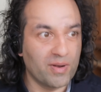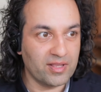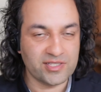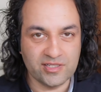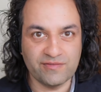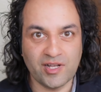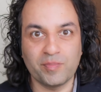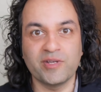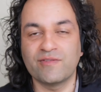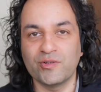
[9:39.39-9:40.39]
plus a
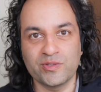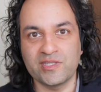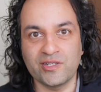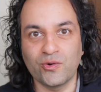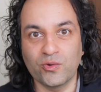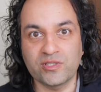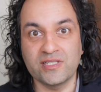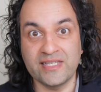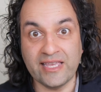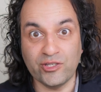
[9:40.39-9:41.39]
developing fluency course
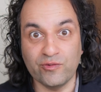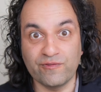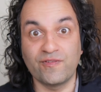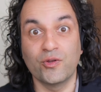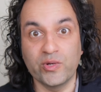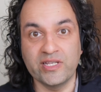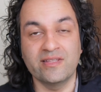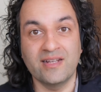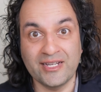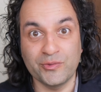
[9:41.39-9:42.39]
to get you fluent in
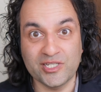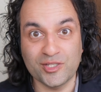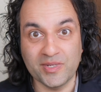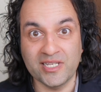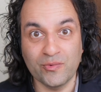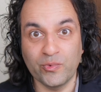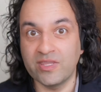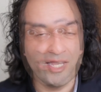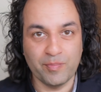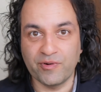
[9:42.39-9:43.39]
the language to begin
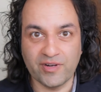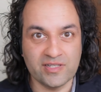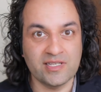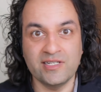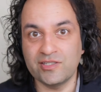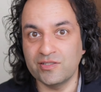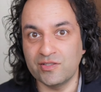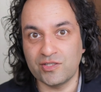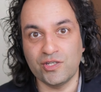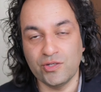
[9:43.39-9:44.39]
with,
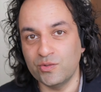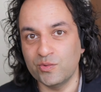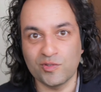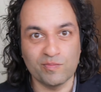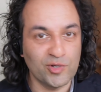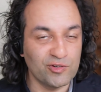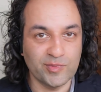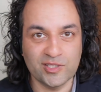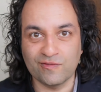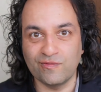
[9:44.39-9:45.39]
improvisation, tunes,
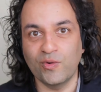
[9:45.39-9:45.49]
movements,